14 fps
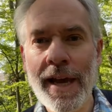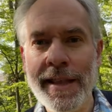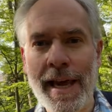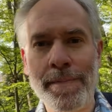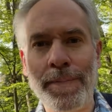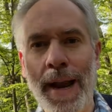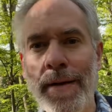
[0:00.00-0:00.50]

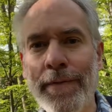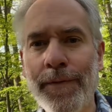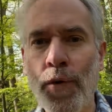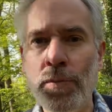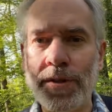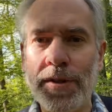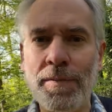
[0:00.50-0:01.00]
Their
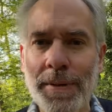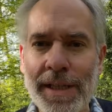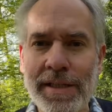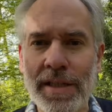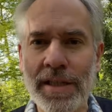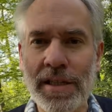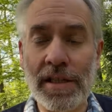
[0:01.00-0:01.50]
platforms and
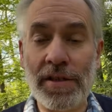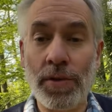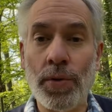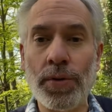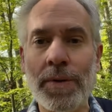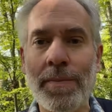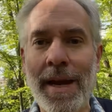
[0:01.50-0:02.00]
businesses are
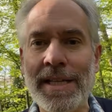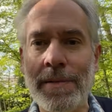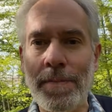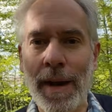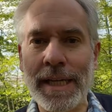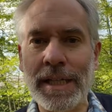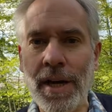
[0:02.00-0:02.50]
automated
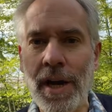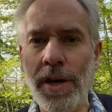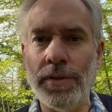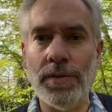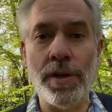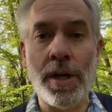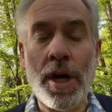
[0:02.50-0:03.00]
by
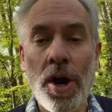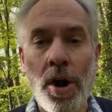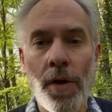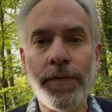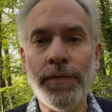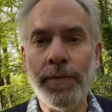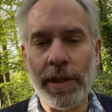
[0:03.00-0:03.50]
code,
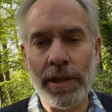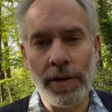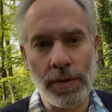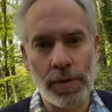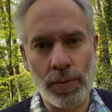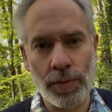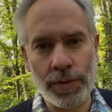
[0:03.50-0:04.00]
often written on
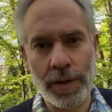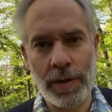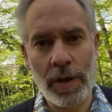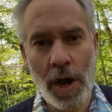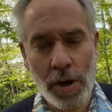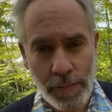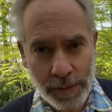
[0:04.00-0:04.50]
an
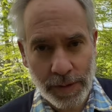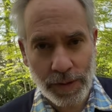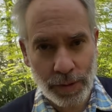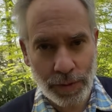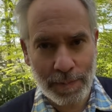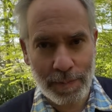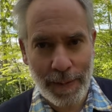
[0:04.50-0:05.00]
open
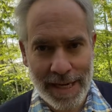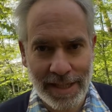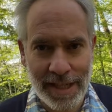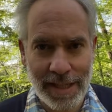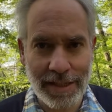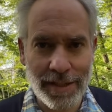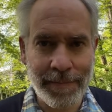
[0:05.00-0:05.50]
source
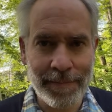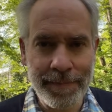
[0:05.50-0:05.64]
basis.